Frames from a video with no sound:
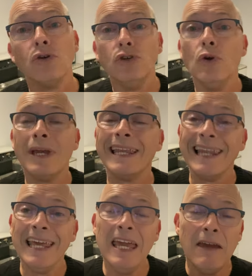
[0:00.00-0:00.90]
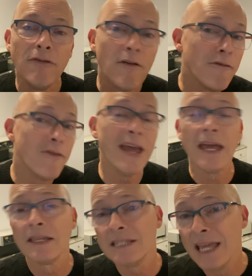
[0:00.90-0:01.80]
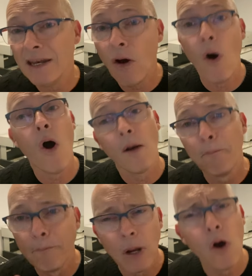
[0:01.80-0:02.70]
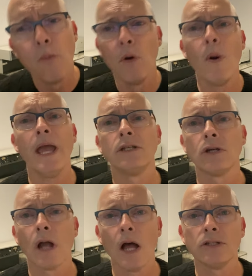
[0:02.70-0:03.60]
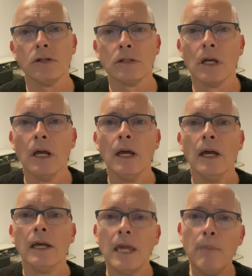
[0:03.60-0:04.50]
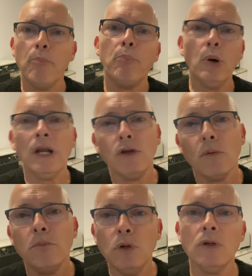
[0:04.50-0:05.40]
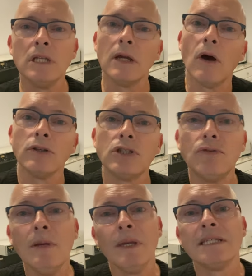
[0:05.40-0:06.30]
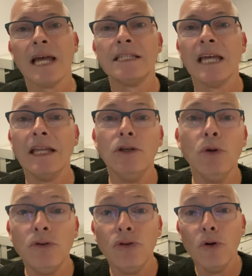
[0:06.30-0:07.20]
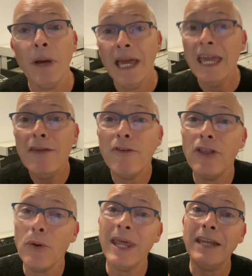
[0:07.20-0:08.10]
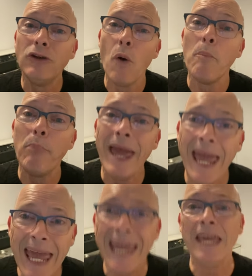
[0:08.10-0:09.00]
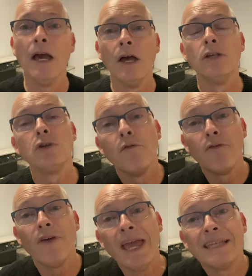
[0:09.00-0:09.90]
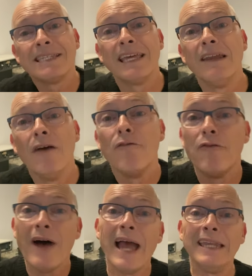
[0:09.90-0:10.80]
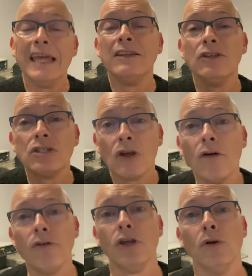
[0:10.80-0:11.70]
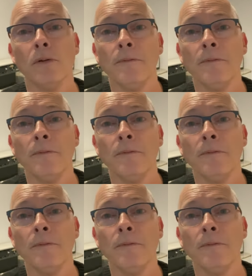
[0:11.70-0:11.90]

you can leave fans in awe and blow them away at your concerts. Keep putting your music on streaming sites and YouTube, even though they don't pay, so fans can find and discover you.